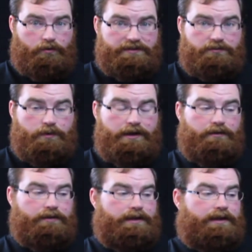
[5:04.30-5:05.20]
and
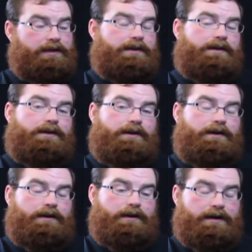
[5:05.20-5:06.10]
swell.
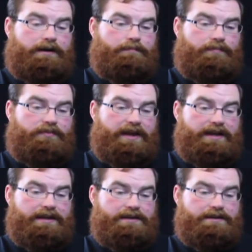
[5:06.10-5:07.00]

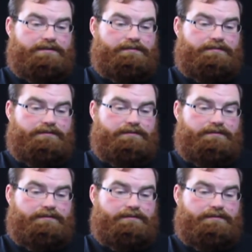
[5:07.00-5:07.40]
They